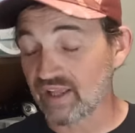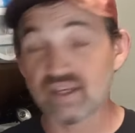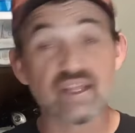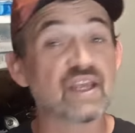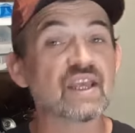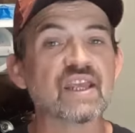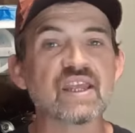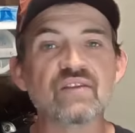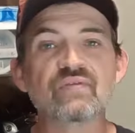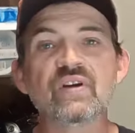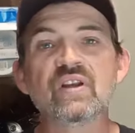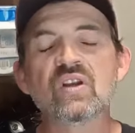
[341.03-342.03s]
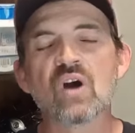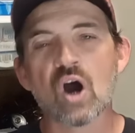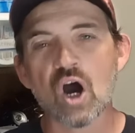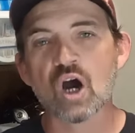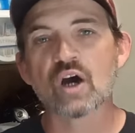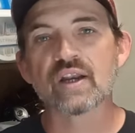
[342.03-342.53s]
And even
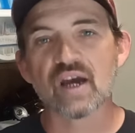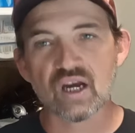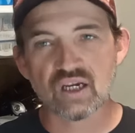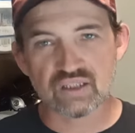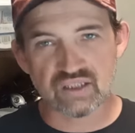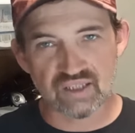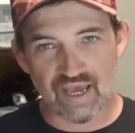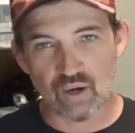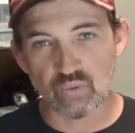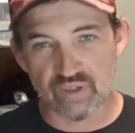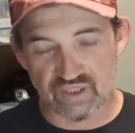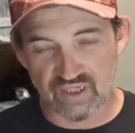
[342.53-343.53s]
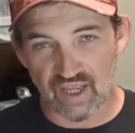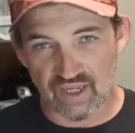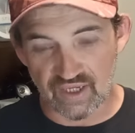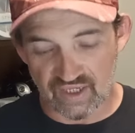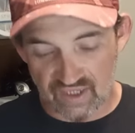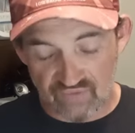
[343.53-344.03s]
on a cloudy day,